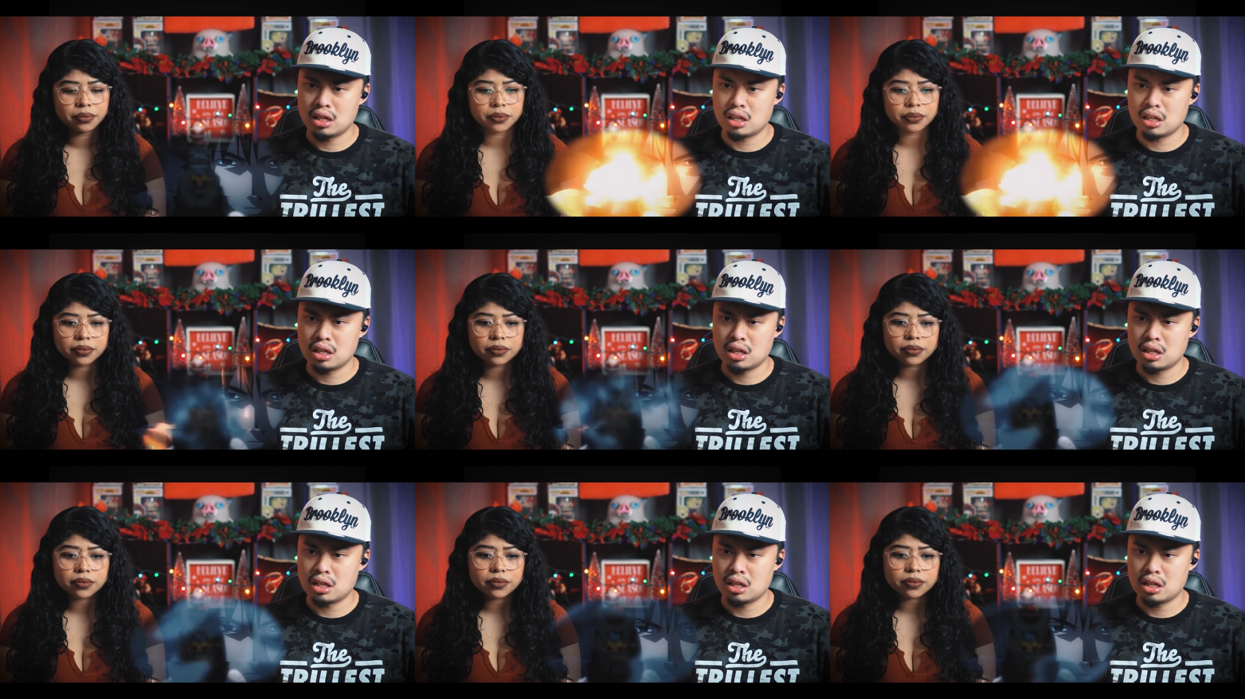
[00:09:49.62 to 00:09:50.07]

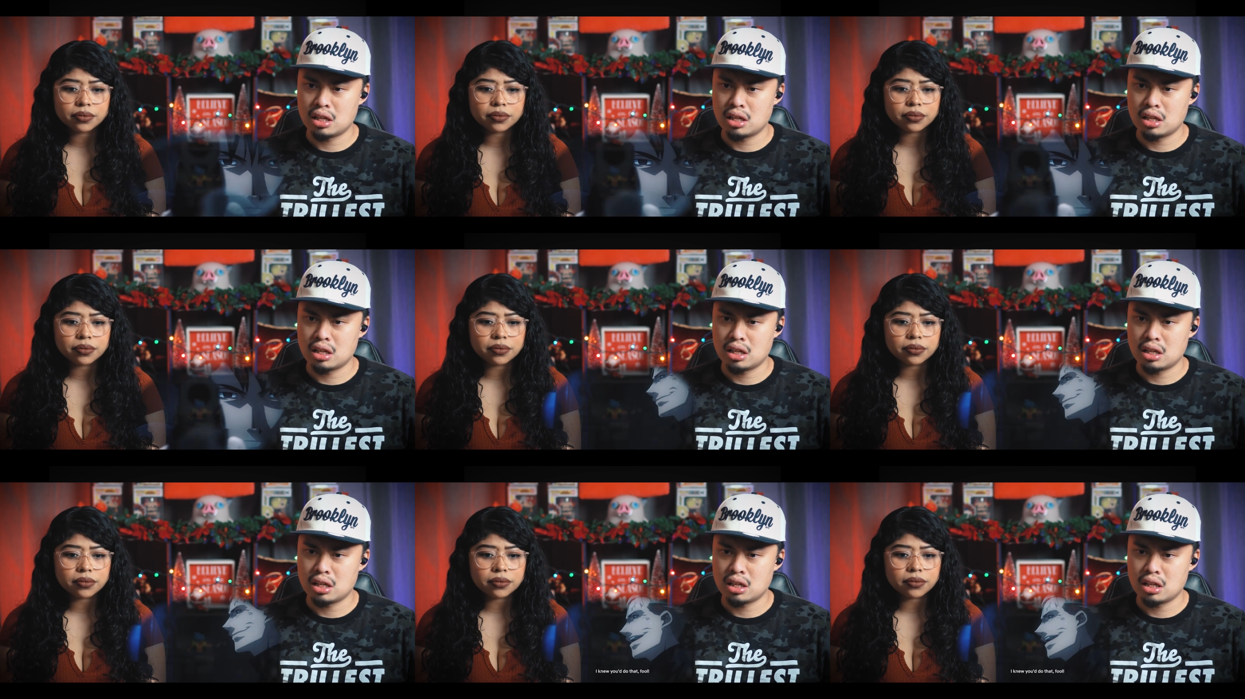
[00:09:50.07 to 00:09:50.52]

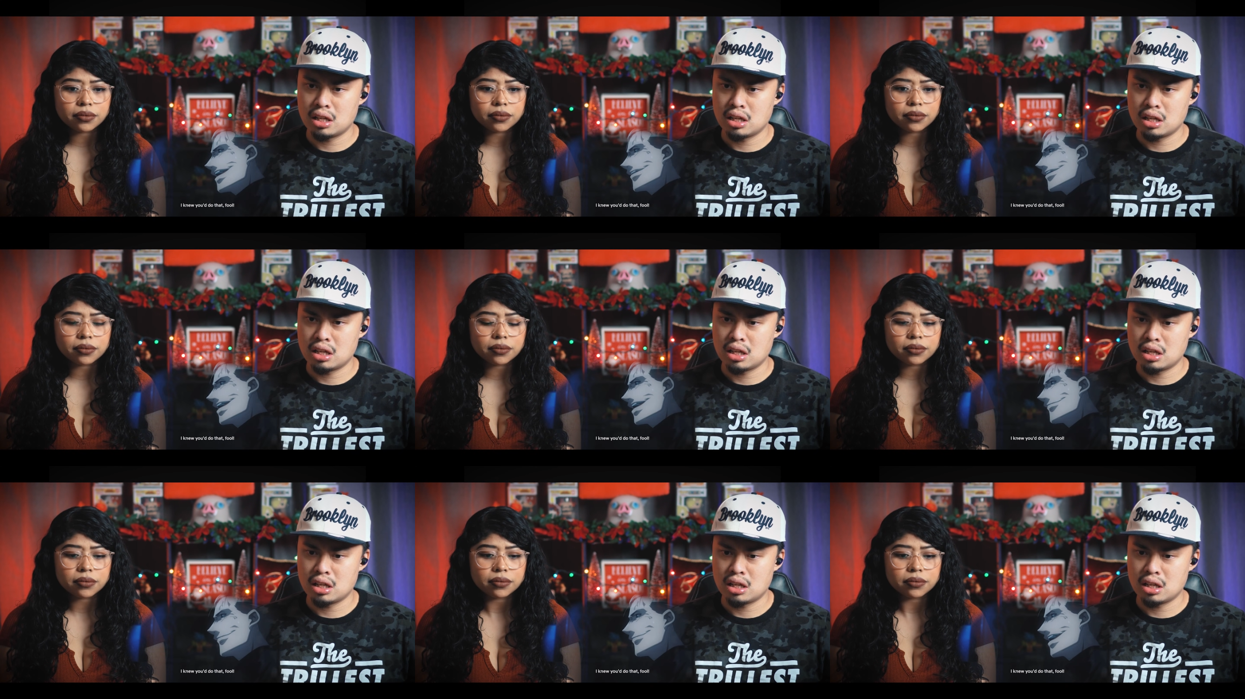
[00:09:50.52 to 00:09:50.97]

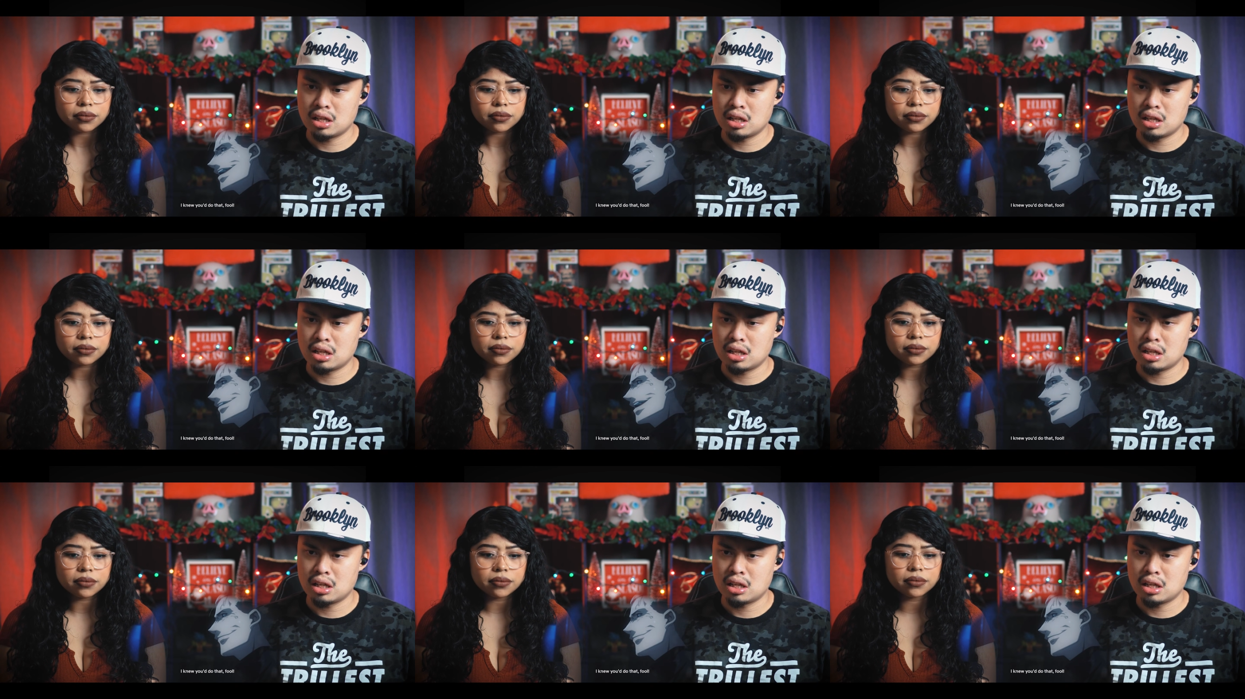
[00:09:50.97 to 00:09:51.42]

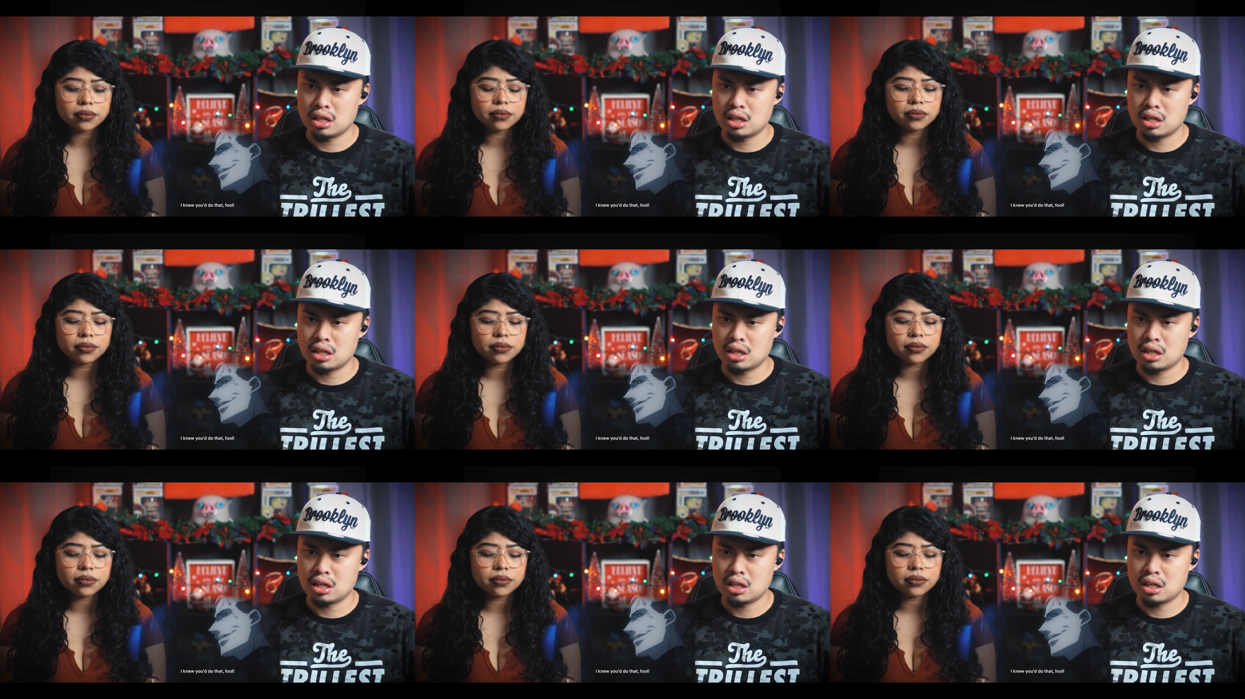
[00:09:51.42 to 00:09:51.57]
[no speech]